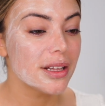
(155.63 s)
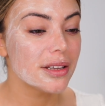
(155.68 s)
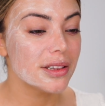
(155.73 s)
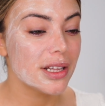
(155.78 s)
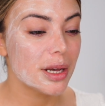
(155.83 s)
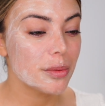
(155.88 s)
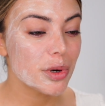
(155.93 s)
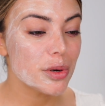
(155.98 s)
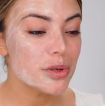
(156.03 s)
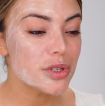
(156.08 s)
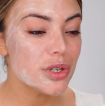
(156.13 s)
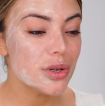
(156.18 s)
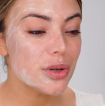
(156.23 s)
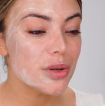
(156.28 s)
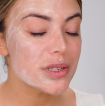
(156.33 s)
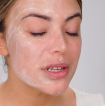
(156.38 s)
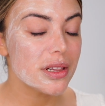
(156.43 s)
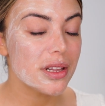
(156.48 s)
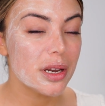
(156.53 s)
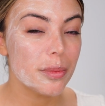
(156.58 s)
Now I'm going to
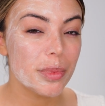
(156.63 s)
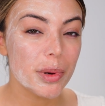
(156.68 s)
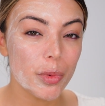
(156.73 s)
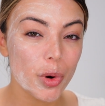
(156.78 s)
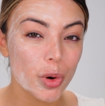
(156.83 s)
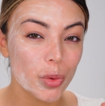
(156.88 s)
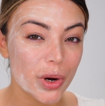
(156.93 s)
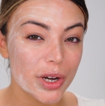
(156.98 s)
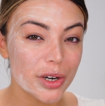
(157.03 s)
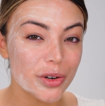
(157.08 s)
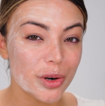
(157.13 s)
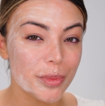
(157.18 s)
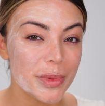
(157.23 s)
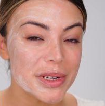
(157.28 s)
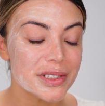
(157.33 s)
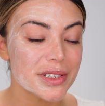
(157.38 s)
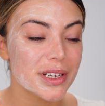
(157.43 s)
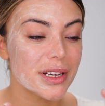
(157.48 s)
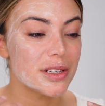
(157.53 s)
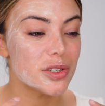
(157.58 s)
use a little bit more water on my
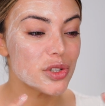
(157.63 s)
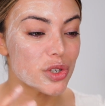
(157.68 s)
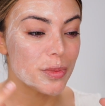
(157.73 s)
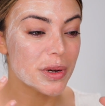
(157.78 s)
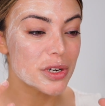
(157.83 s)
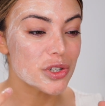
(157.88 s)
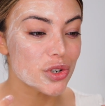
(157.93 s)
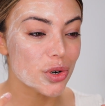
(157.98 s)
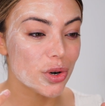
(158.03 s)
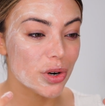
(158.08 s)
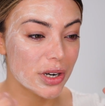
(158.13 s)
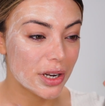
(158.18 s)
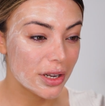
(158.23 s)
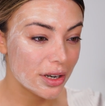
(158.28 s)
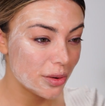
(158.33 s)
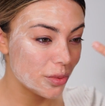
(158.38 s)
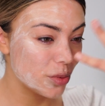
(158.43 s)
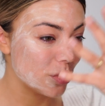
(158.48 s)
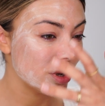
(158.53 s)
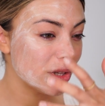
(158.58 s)
skin to make sure that
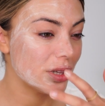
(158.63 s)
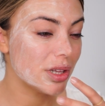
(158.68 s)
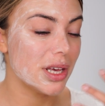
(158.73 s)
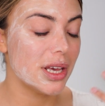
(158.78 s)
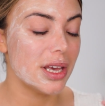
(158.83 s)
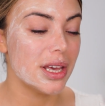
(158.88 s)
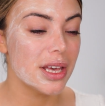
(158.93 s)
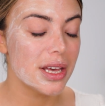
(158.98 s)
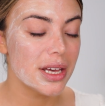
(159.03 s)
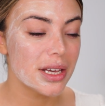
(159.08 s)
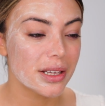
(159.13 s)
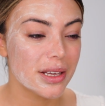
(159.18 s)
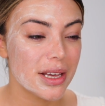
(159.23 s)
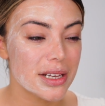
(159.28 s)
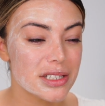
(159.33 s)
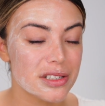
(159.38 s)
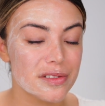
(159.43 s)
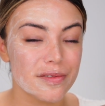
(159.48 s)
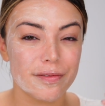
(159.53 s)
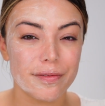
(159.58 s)
it really
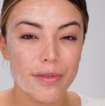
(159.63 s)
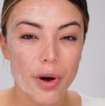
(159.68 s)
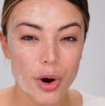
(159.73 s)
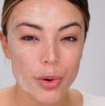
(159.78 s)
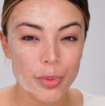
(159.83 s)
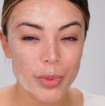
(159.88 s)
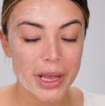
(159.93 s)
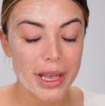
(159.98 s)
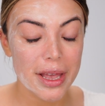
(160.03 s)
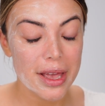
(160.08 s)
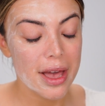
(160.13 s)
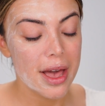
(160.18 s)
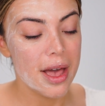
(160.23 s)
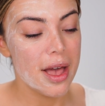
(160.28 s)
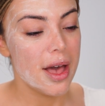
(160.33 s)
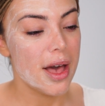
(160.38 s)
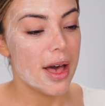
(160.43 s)
gets foamy